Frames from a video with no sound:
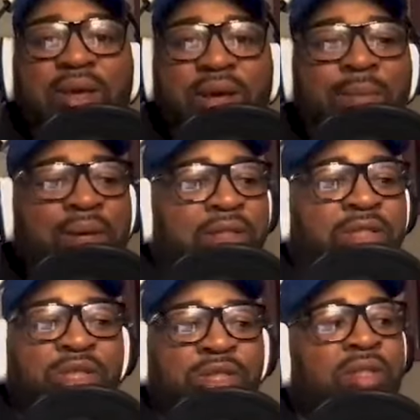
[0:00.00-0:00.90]
I mean,
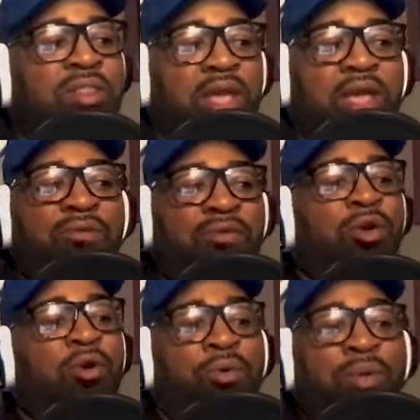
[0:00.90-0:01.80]
it's just a thing. If you
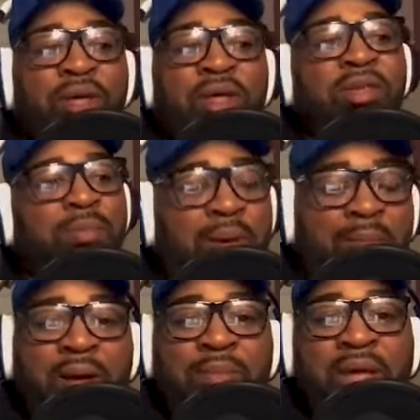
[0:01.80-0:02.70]
go to my
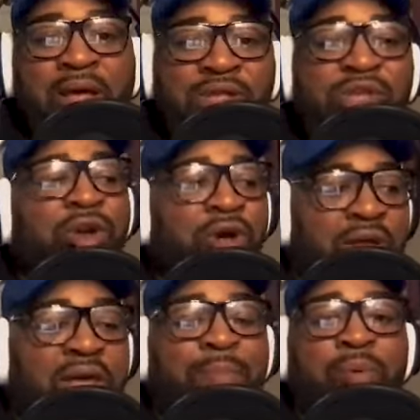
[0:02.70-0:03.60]
mom's house, you're going to
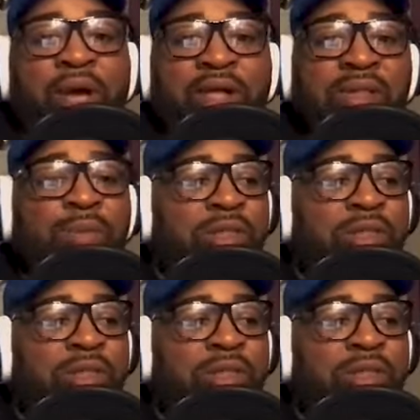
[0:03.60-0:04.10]
get pranked. Someone's